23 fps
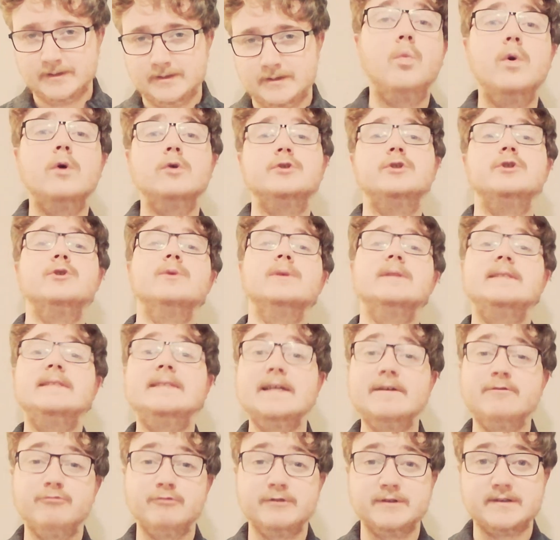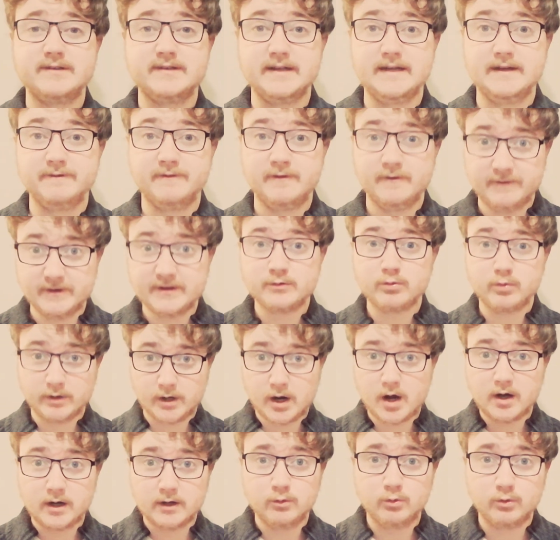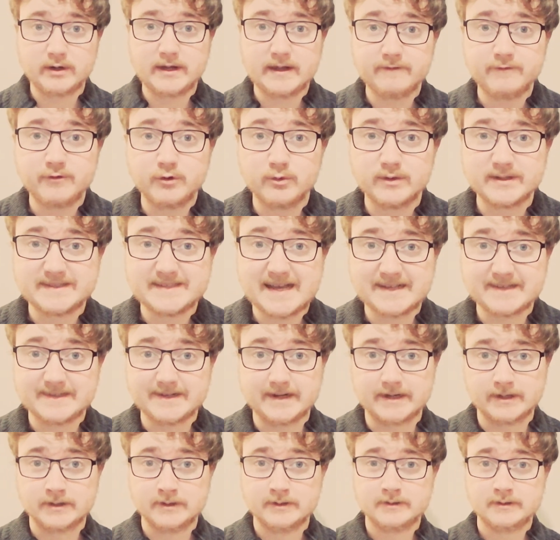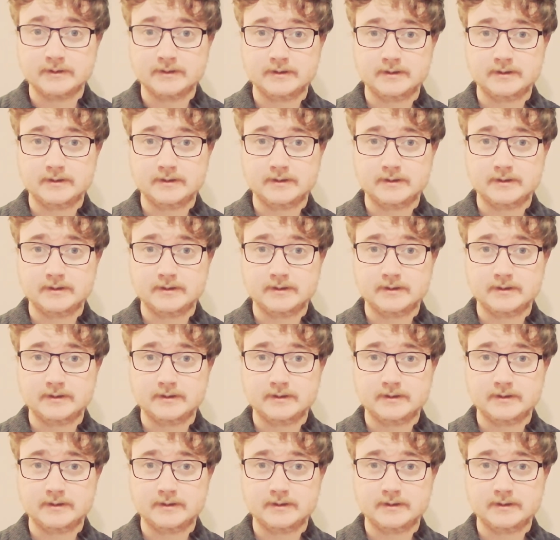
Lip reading: We'll do a different scene. For this one, I will give you a setting.